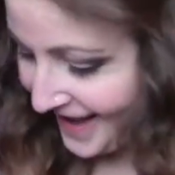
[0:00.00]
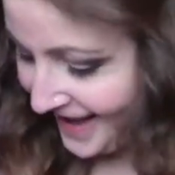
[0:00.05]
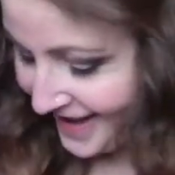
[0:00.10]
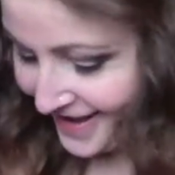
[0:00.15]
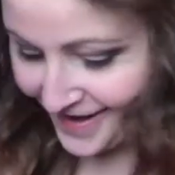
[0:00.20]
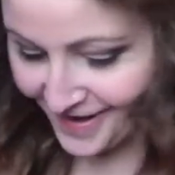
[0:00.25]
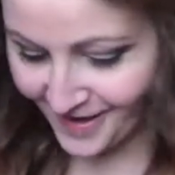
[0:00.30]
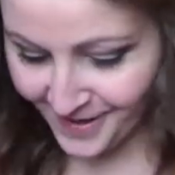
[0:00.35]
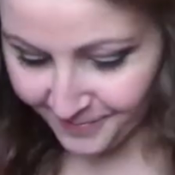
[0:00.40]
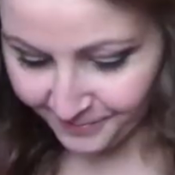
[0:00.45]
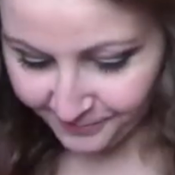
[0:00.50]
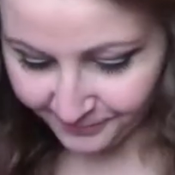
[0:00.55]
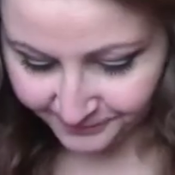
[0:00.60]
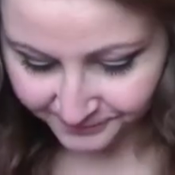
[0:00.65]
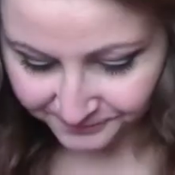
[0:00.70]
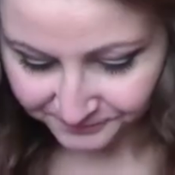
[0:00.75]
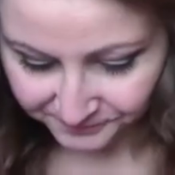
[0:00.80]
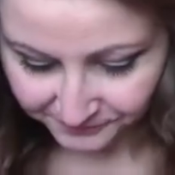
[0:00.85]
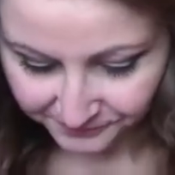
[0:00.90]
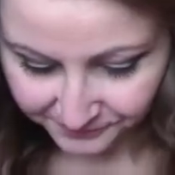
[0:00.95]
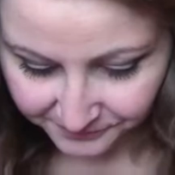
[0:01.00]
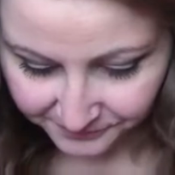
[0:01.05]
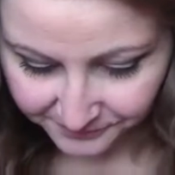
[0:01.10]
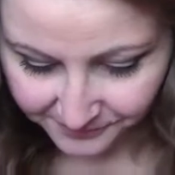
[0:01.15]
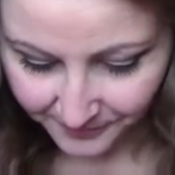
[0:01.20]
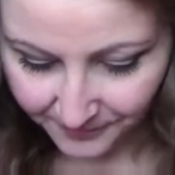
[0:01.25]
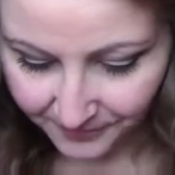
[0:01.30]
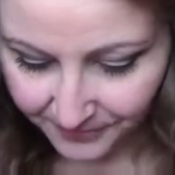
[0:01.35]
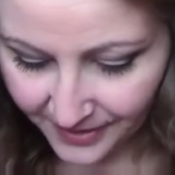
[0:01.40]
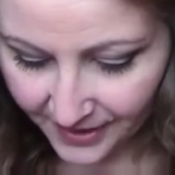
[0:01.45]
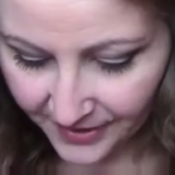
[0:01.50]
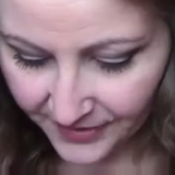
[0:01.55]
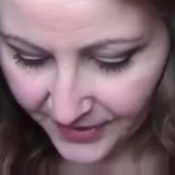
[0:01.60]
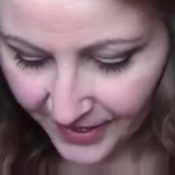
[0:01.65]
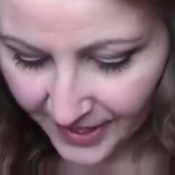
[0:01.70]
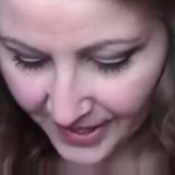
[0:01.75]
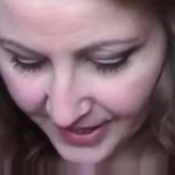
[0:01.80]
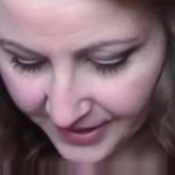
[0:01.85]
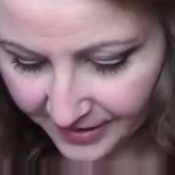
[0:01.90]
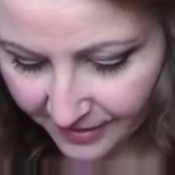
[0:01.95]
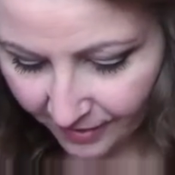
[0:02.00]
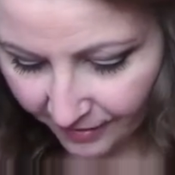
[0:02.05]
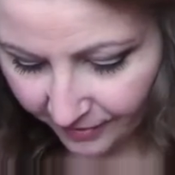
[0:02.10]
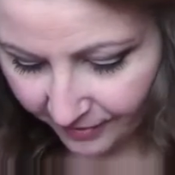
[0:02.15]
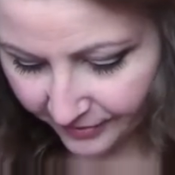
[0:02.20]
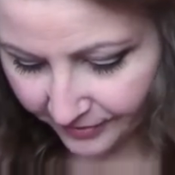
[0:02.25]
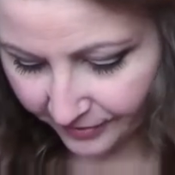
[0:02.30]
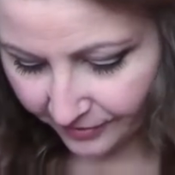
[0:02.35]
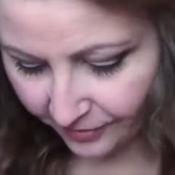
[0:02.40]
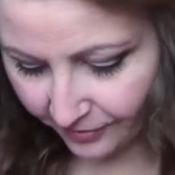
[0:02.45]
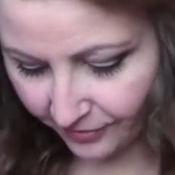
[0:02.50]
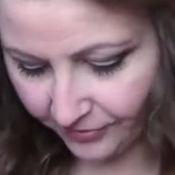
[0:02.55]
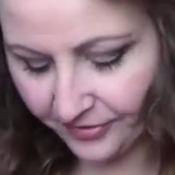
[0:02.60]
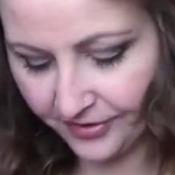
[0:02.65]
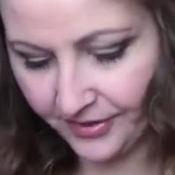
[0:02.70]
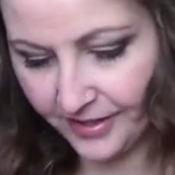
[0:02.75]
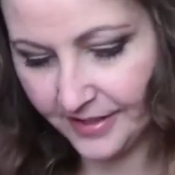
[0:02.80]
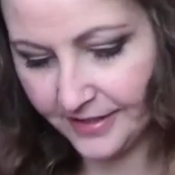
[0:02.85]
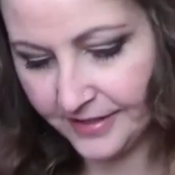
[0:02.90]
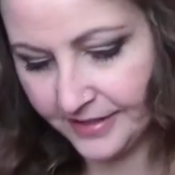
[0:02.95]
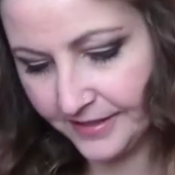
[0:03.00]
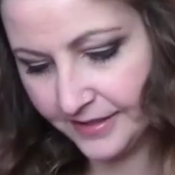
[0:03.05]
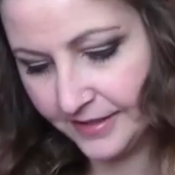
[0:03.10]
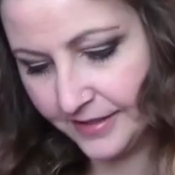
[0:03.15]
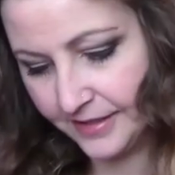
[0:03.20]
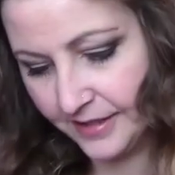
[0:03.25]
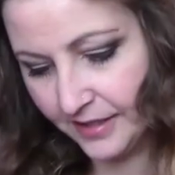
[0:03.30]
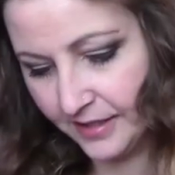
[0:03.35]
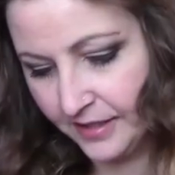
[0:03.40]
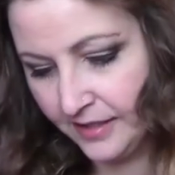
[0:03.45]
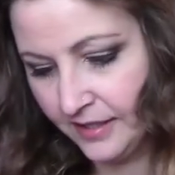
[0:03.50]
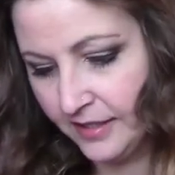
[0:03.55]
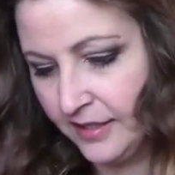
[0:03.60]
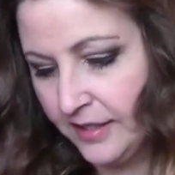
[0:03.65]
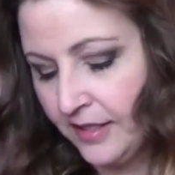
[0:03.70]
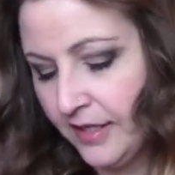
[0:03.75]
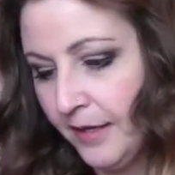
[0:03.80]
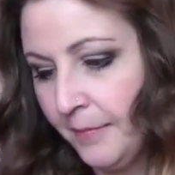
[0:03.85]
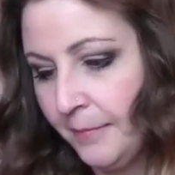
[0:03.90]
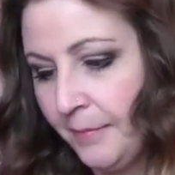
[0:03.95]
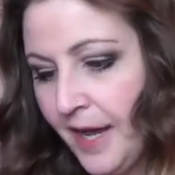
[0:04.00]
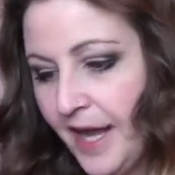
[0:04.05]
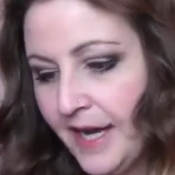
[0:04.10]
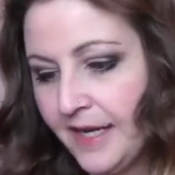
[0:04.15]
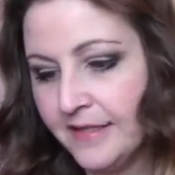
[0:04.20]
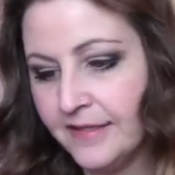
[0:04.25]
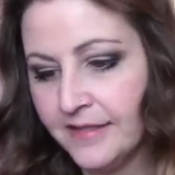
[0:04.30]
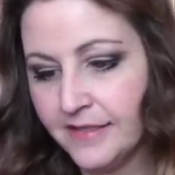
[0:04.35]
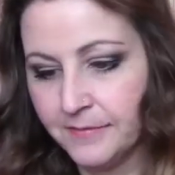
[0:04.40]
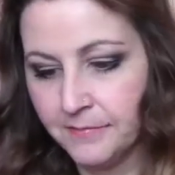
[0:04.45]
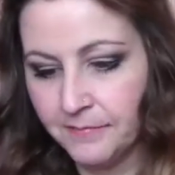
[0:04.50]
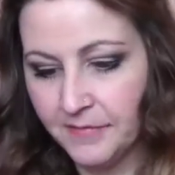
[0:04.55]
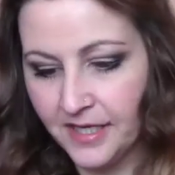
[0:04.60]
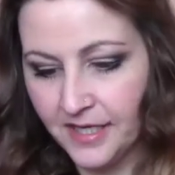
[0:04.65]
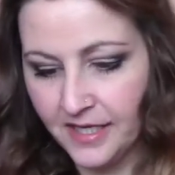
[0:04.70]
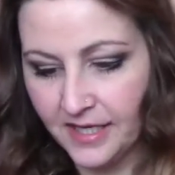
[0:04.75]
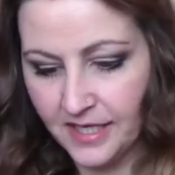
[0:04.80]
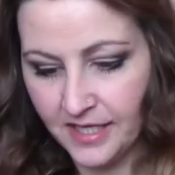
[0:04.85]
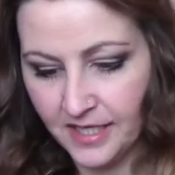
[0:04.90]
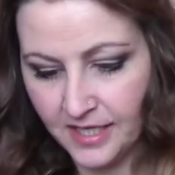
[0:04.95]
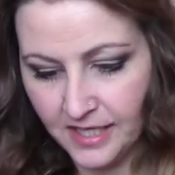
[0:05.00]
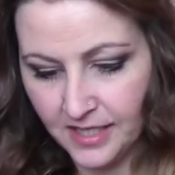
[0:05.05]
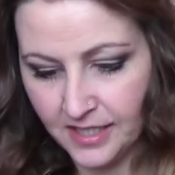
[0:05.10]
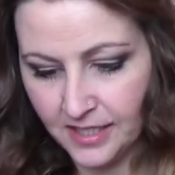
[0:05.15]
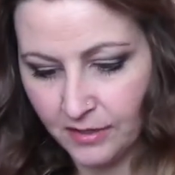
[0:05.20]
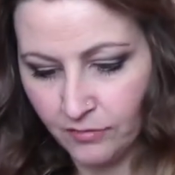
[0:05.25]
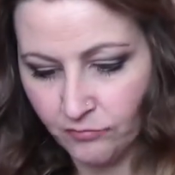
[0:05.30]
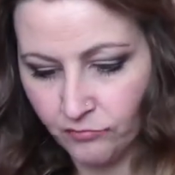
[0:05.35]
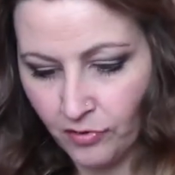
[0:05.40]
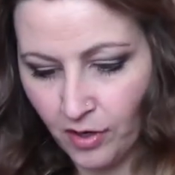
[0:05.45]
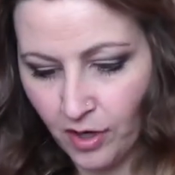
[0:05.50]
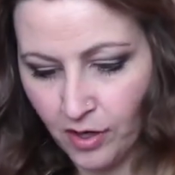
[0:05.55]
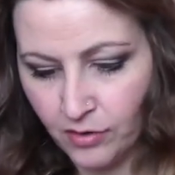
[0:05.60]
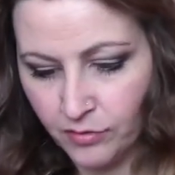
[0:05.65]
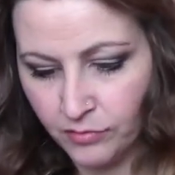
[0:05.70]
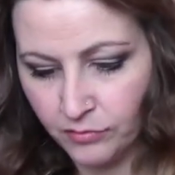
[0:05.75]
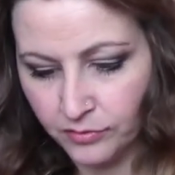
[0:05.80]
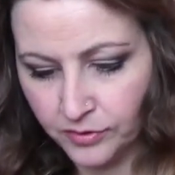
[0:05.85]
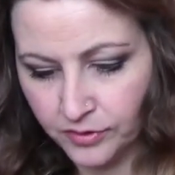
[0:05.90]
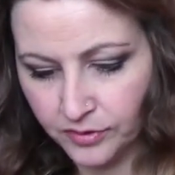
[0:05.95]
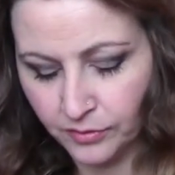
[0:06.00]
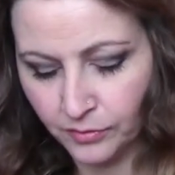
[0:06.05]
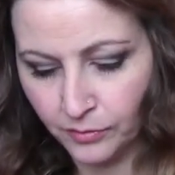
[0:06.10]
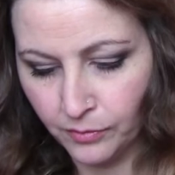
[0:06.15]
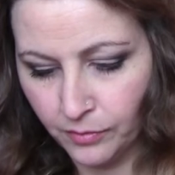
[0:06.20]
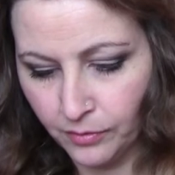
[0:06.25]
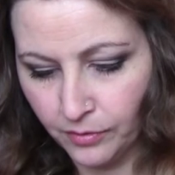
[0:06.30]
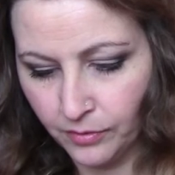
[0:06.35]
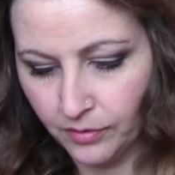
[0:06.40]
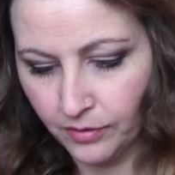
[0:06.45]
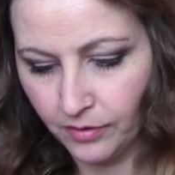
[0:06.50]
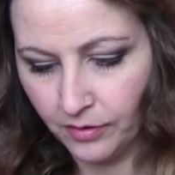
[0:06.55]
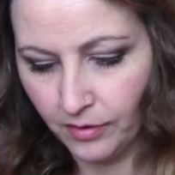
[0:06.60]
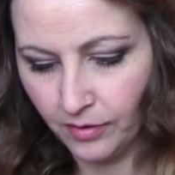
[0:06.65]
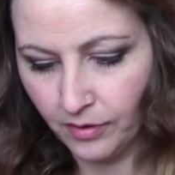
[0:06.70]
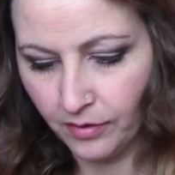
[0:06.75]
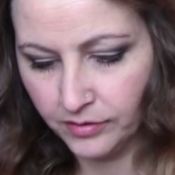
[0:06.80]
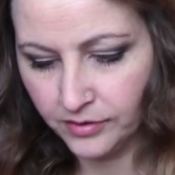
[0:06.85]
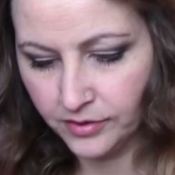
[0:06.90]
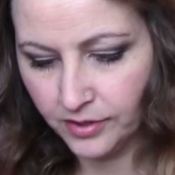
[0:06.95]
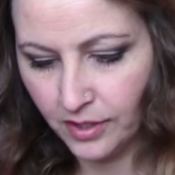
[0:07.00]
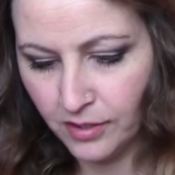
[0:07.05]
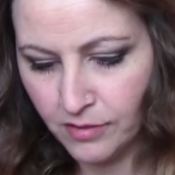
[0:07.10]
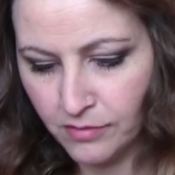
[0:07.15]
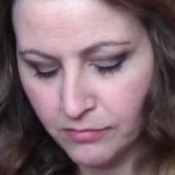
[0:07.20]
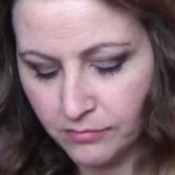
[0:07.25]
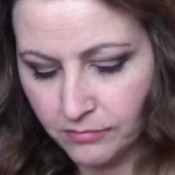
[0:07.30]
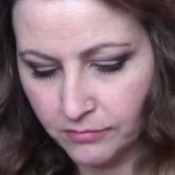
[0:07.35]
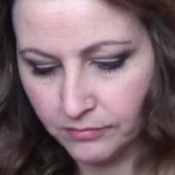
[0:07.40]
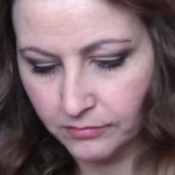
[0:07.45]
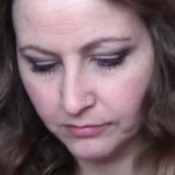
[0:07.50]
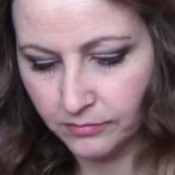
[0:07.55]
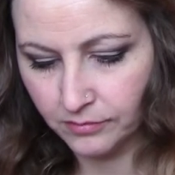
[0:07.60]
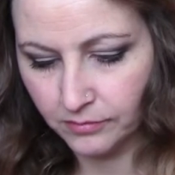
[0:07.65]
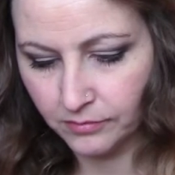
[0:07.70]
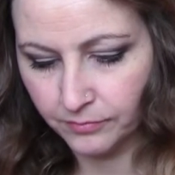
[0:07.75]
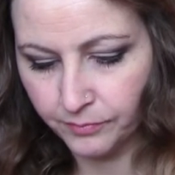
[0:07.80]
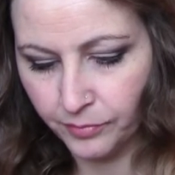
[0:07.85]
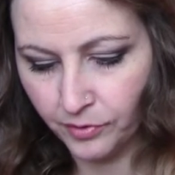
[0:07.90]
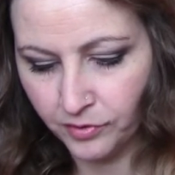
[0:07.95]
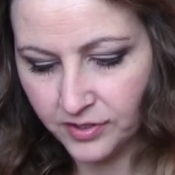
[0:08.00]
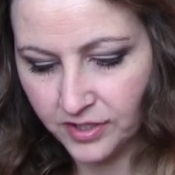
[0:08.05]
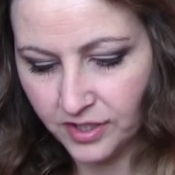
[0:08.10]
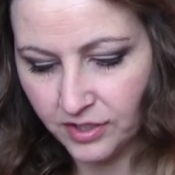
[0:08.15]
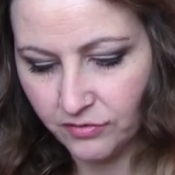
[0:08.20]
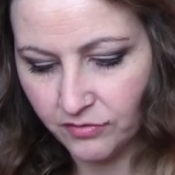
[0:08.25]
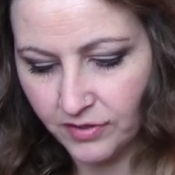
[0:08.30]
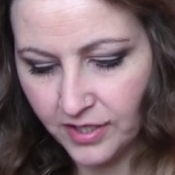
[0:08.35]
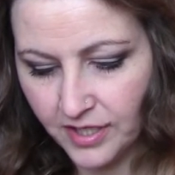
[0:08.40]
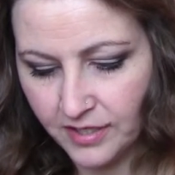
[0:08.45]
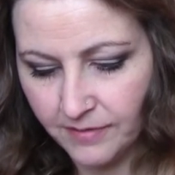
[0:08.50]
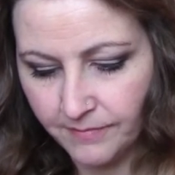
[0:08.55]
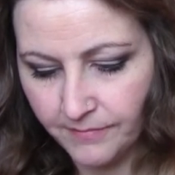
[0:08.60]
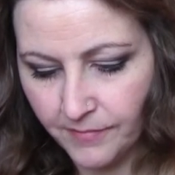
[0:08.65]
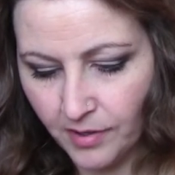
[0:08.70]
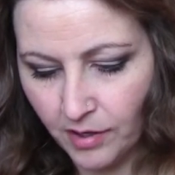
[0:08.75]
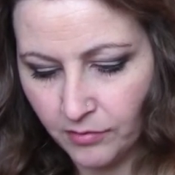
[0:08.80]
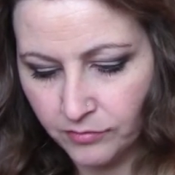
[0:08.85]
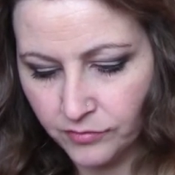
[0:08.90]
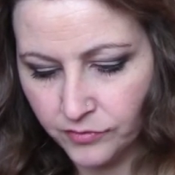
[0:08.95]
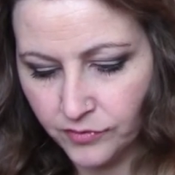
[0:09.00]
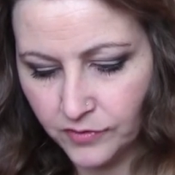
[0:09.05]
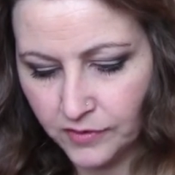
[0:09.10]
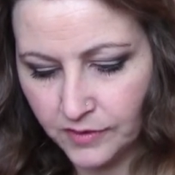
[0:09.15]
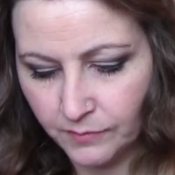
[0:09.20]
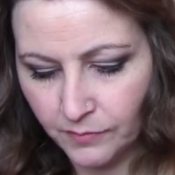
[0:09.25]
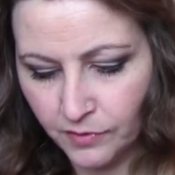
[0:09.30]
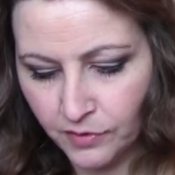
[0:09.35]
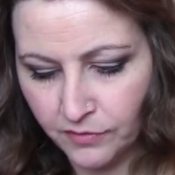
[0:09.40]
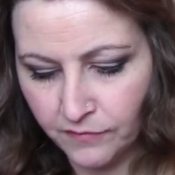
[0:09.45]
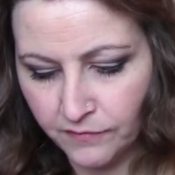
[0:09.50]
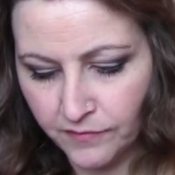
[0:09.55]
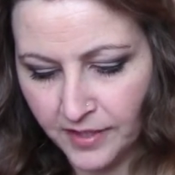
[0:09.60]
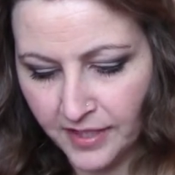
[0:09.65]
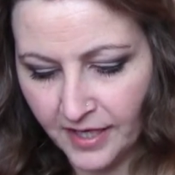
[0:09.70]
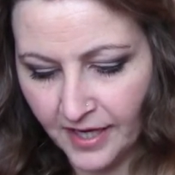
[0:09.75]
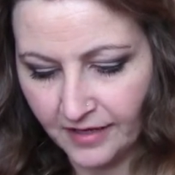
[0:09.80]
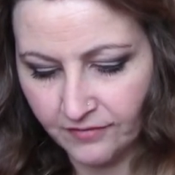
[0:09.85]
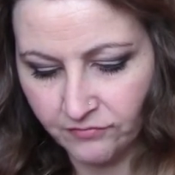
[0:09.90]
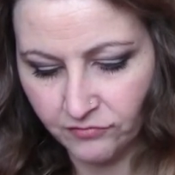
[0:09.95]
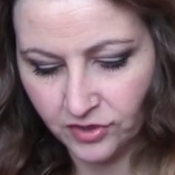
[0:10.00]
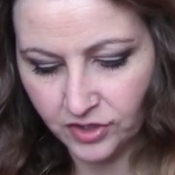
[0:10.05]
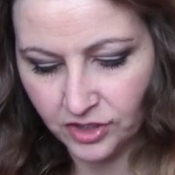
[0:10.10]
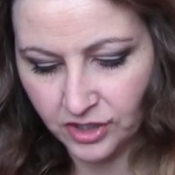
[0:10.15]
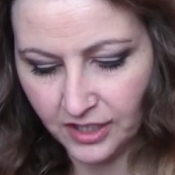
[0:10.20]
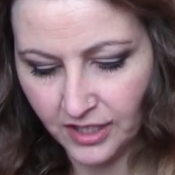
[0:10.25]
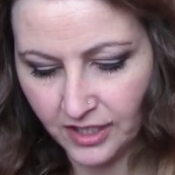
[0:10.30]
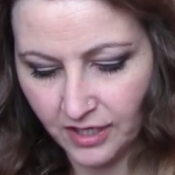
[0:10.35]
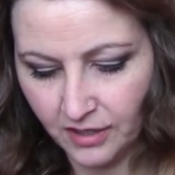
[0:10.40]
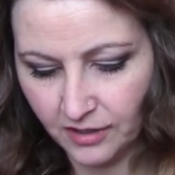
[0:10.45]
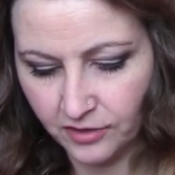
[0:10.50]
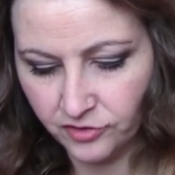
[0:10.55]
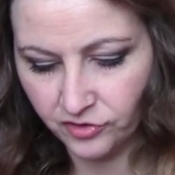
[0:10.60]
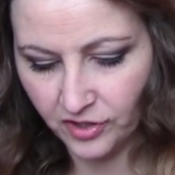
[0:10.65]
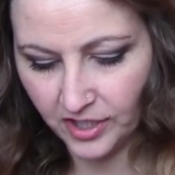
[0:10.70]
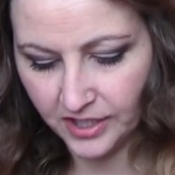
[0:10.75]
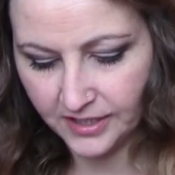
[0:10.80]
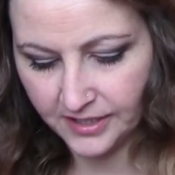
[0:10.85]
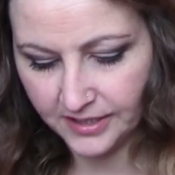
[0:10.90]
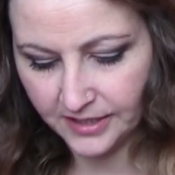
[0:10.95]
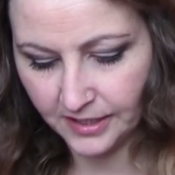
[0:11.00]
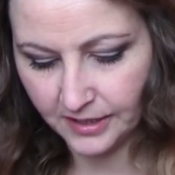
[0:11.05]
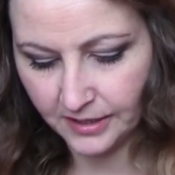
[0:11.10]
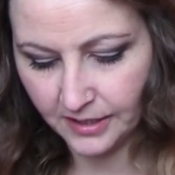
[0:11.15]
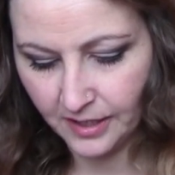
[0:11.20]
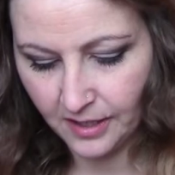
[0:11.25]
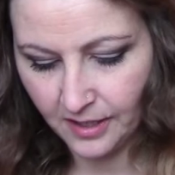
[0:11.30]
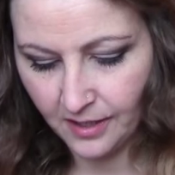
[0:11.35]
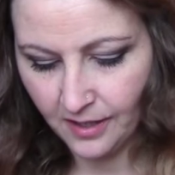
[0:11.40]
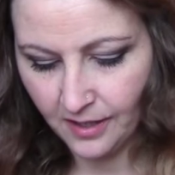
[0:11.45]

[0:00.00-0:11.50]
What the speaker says: Then I got this Balance Me Rose Otto Body Cream, ultra smoothing and richly hydrating.